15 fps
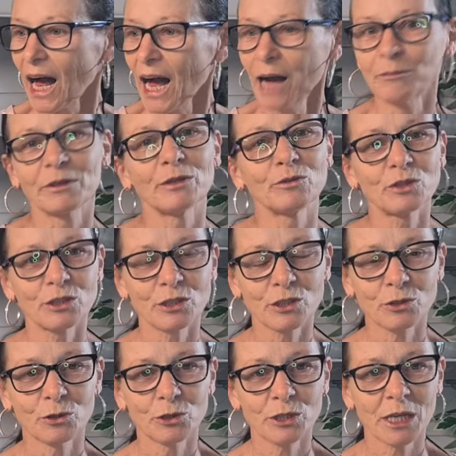I'm going to
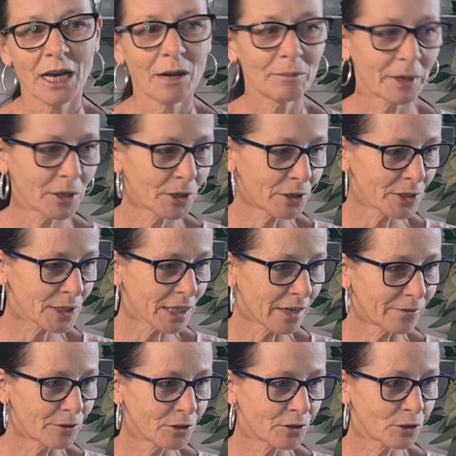sort out, because
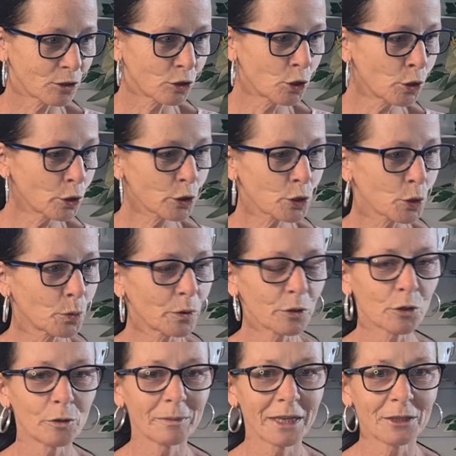I've caught up with
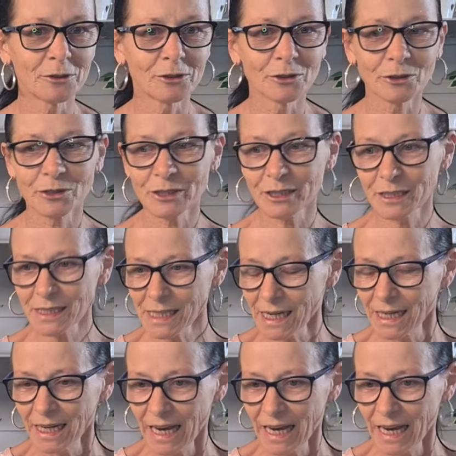all my orders,